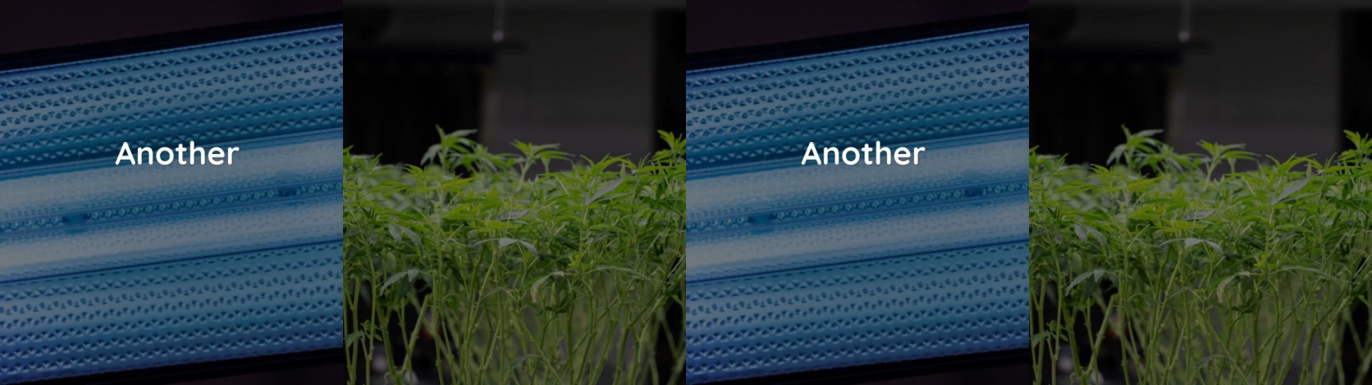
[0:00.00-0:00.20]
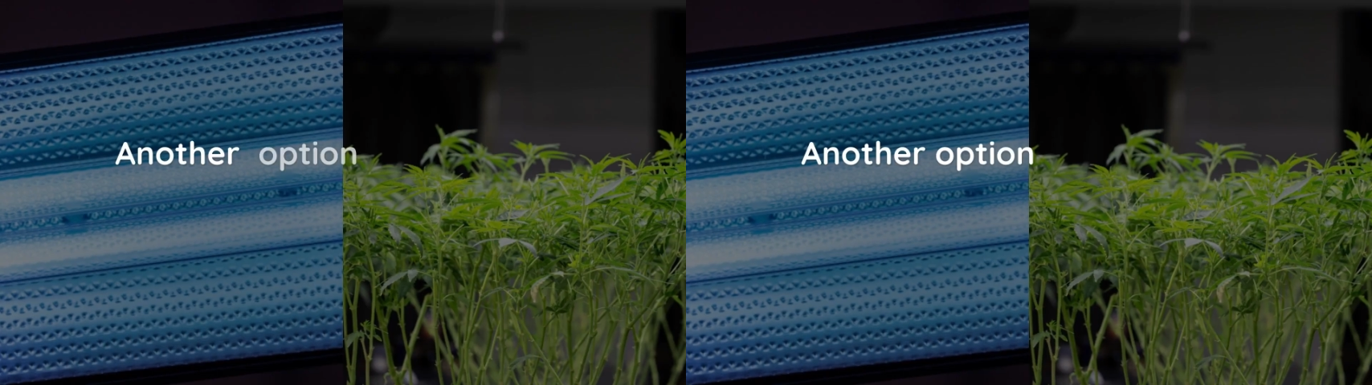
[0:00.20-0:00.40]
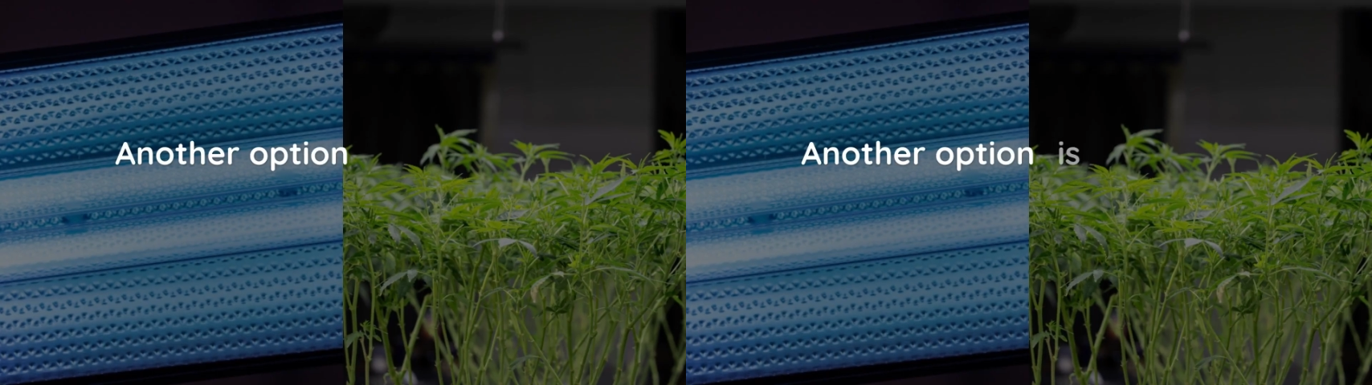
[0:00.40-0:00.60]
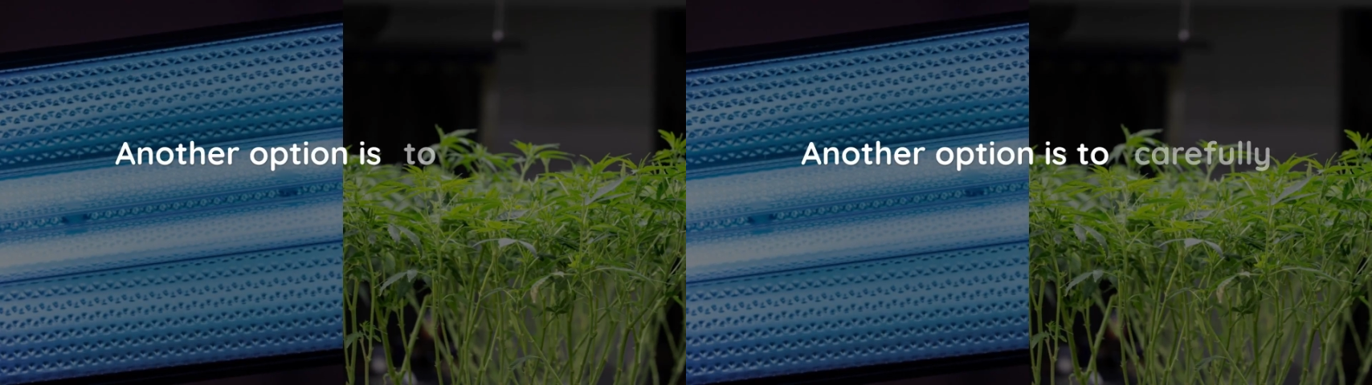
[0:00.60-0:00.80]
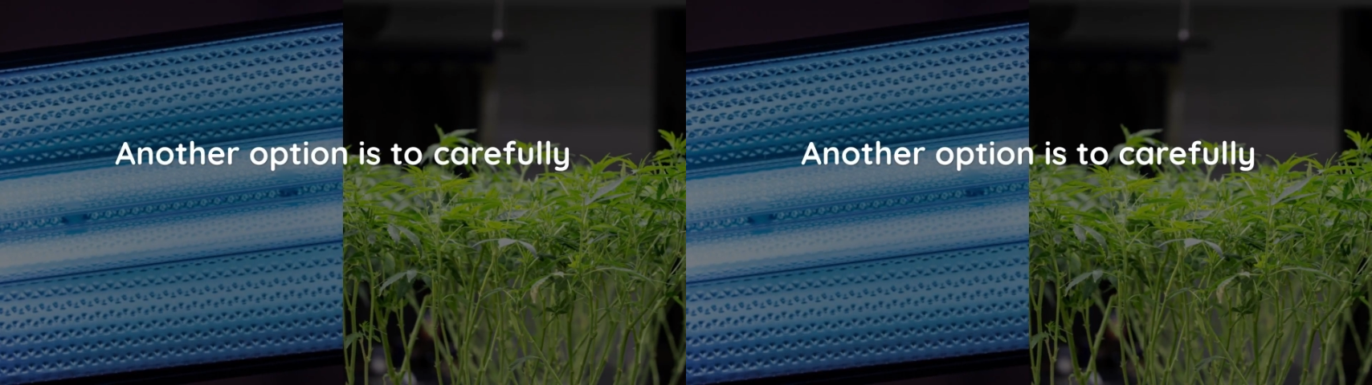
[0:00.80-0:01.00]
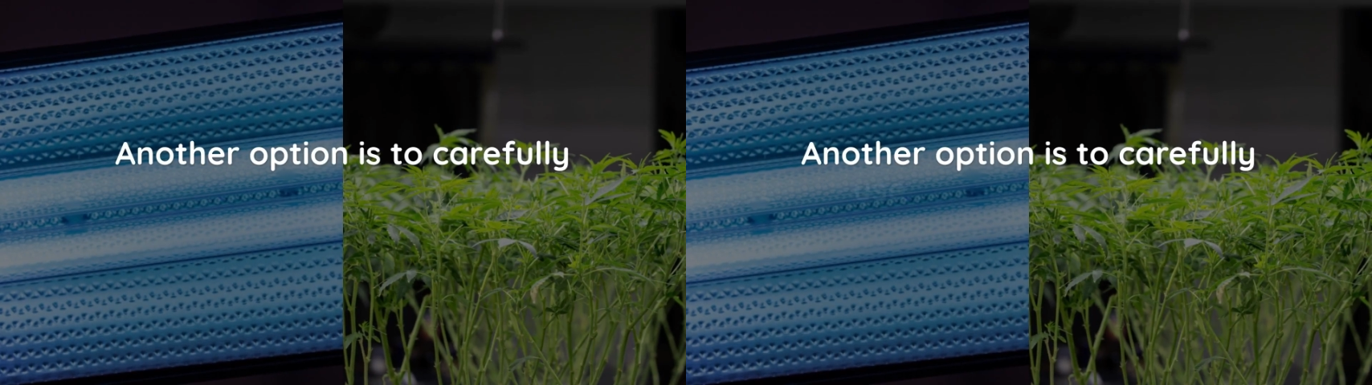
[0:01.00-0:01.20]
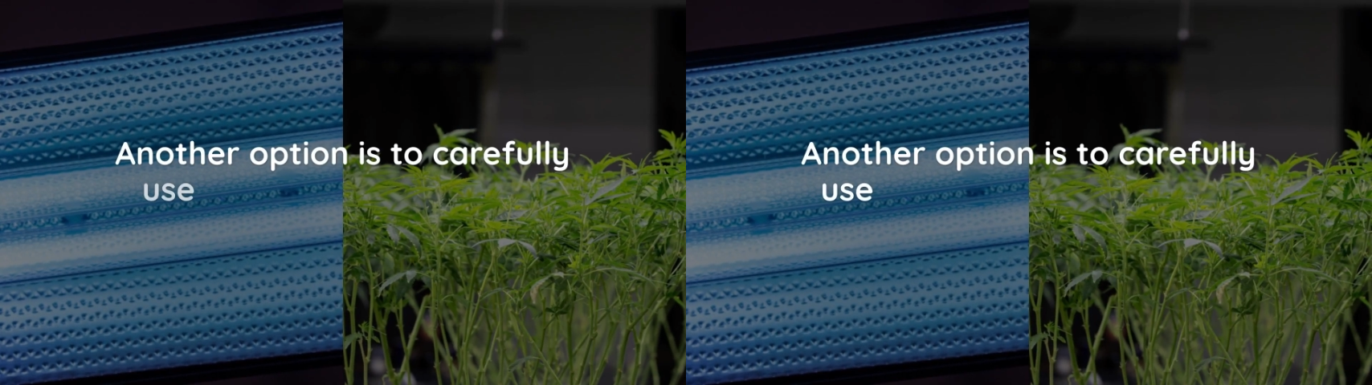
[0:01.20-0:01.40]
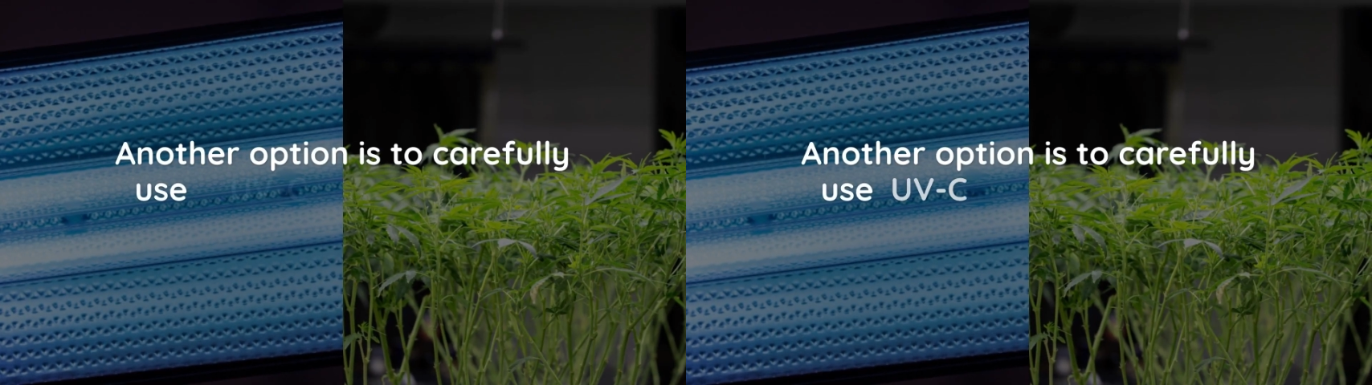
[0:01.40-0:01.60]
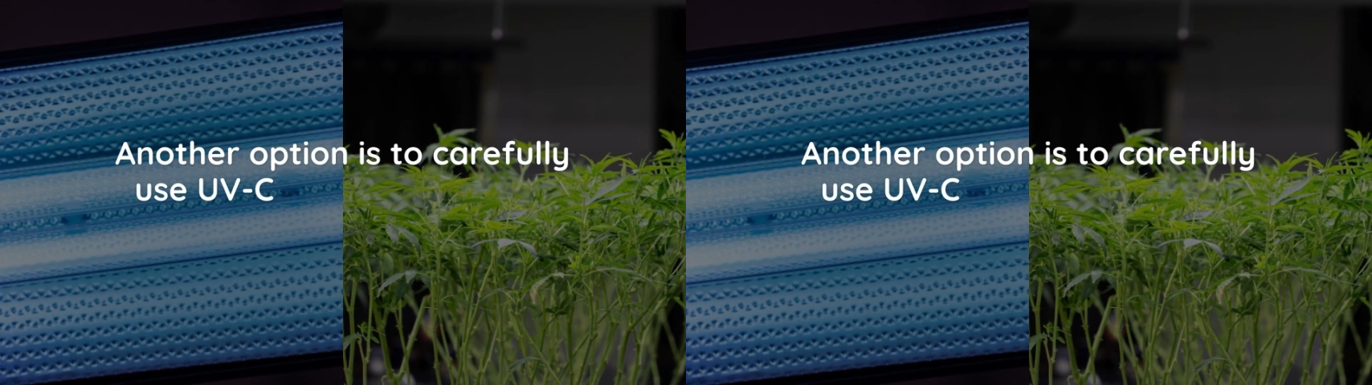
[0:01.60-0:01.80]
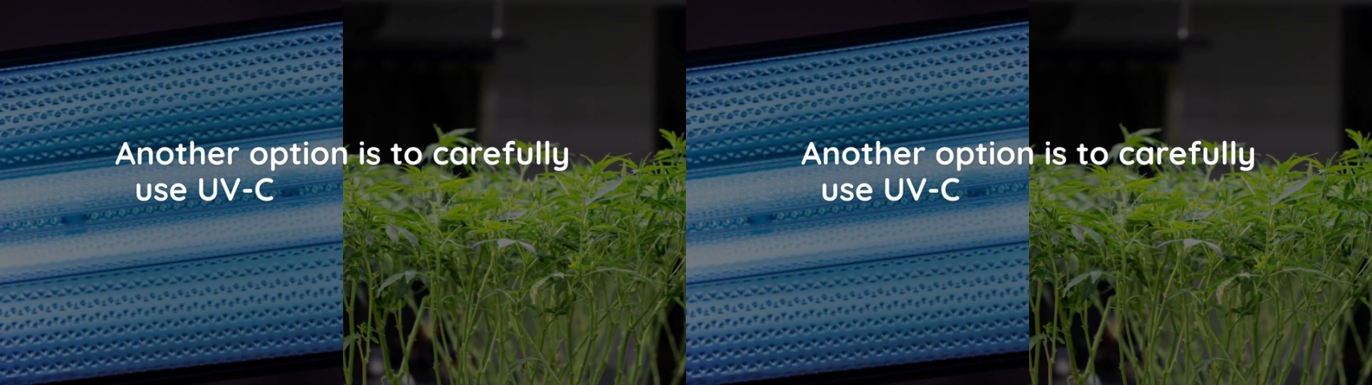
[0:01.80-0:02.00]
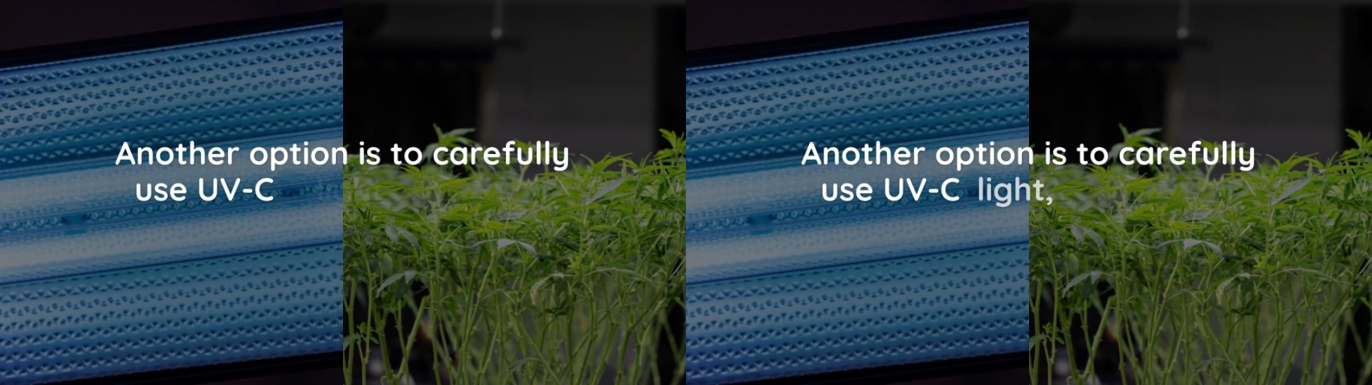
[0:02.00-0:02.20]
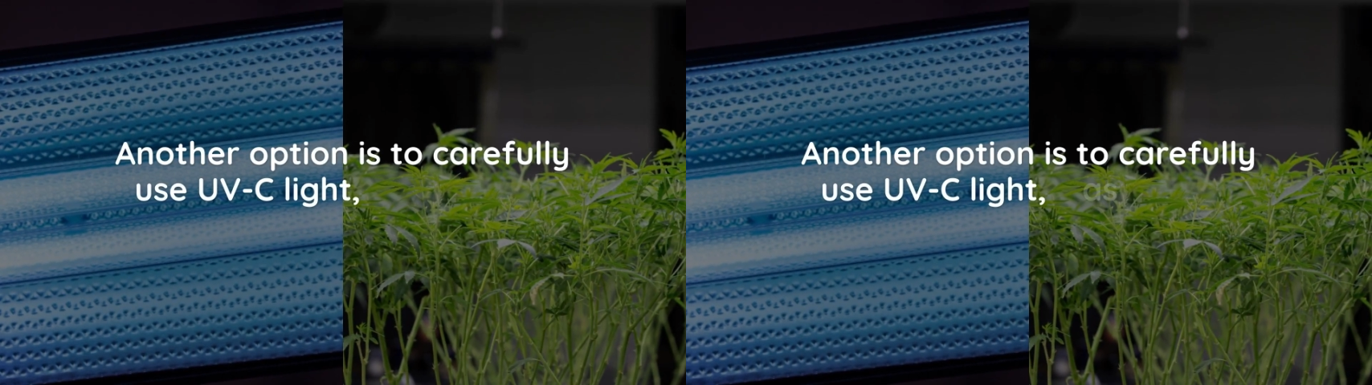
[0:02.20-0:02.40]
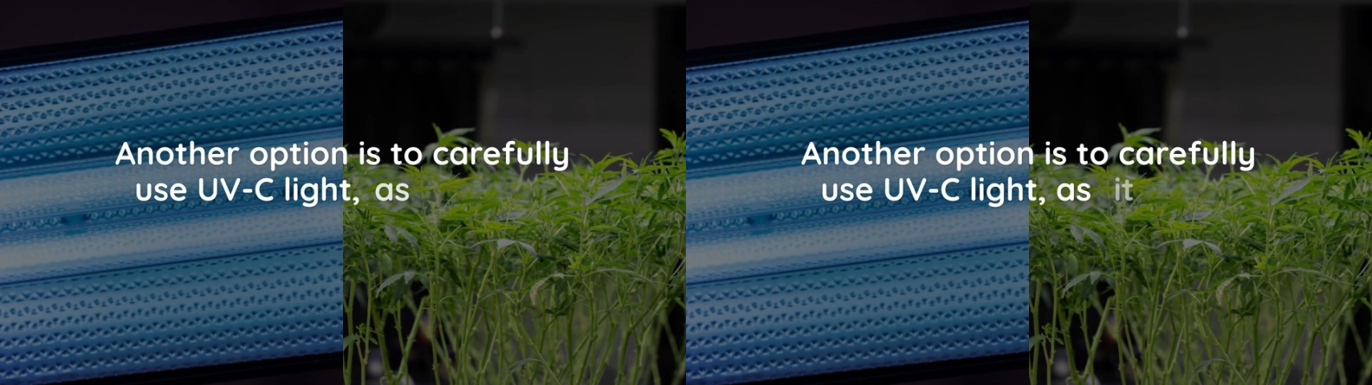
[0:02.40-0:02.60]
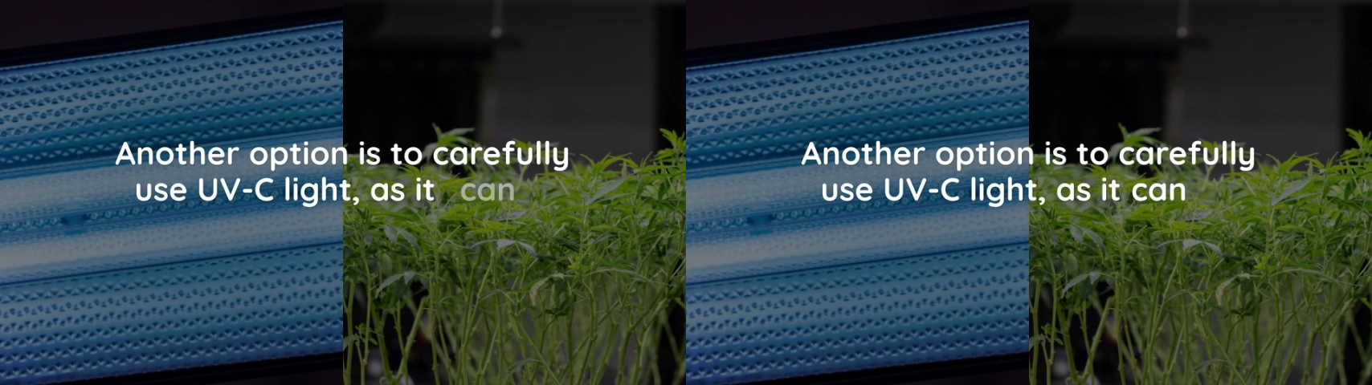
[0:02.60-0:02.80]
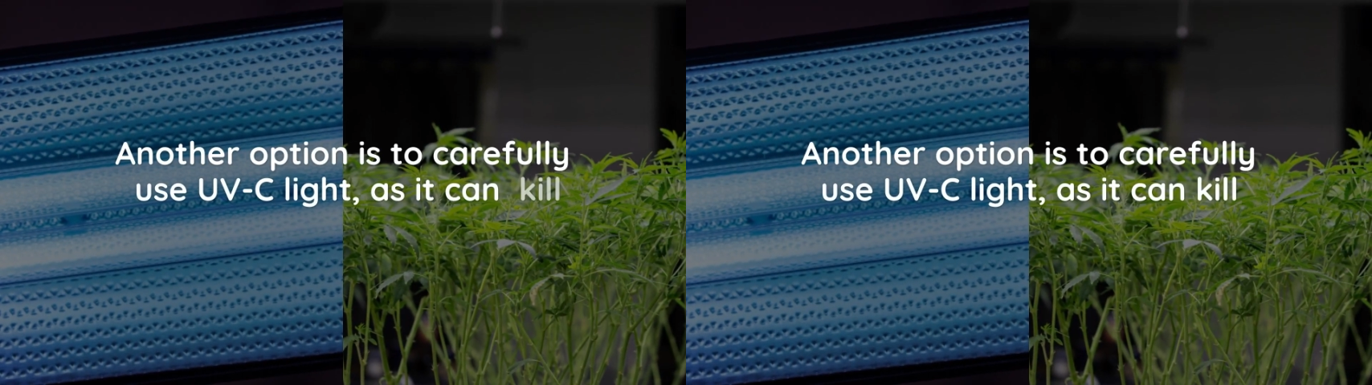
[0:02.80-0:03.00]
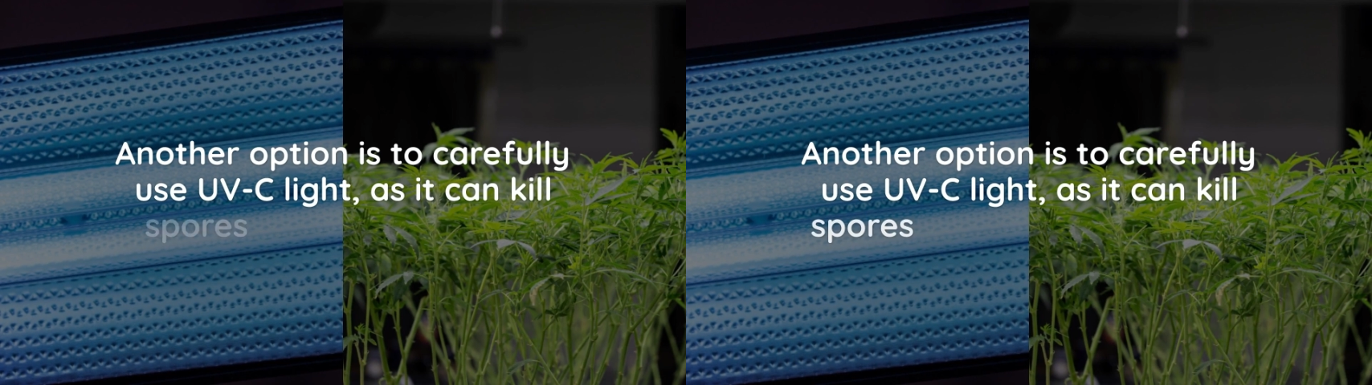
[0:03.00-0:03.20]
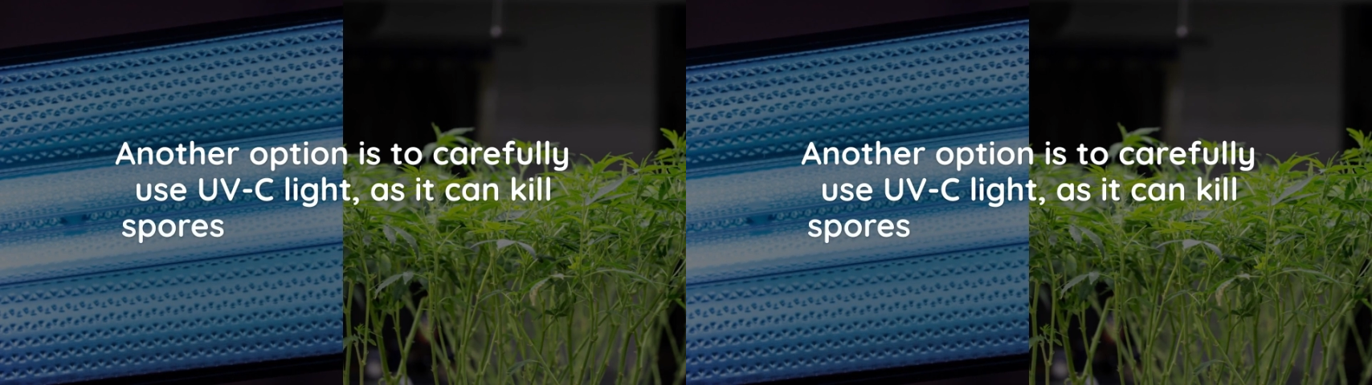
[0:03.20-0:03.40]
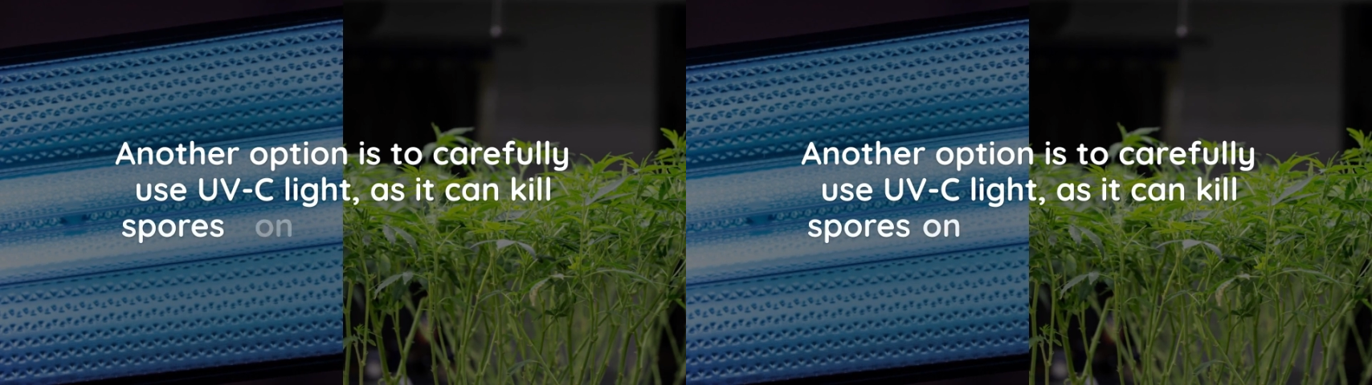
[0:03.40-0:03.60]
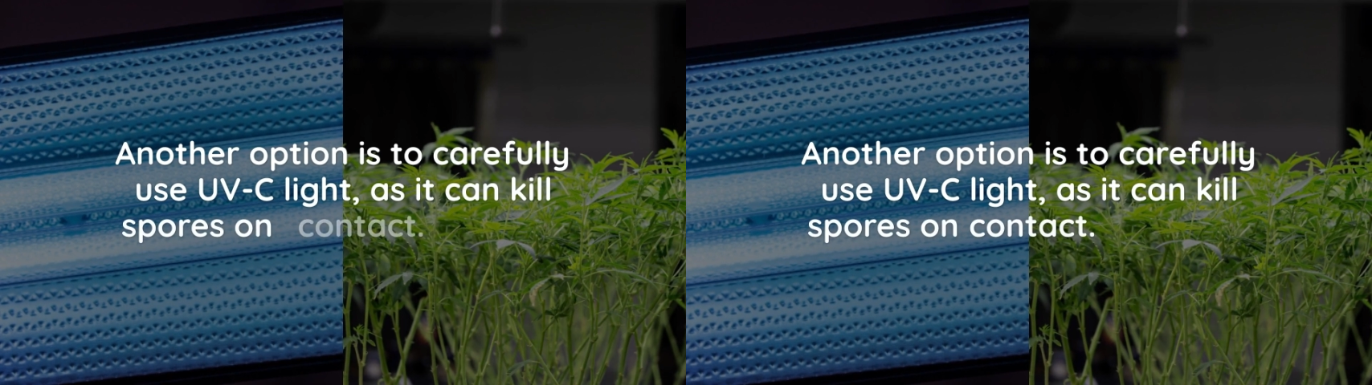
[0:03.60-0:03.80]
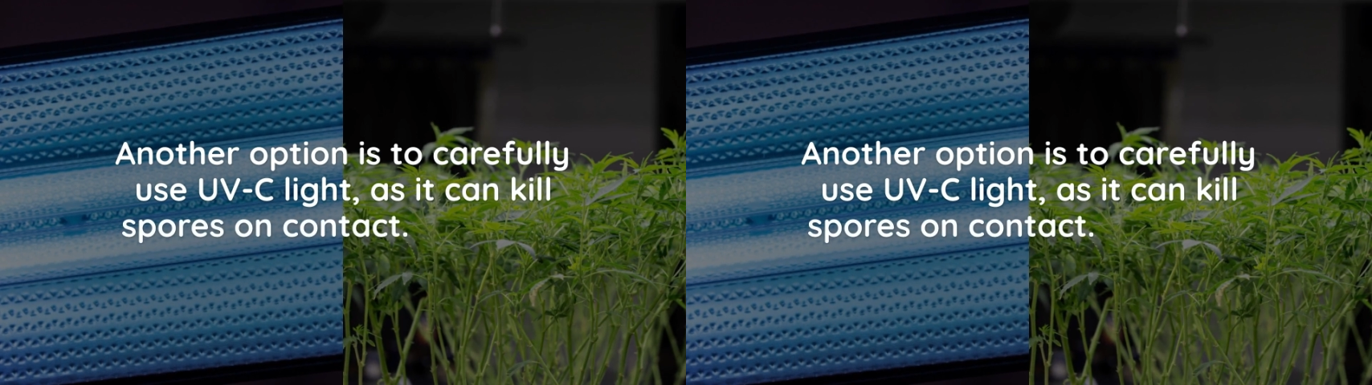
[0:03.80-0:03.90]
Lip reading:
[unreadable: no face in view]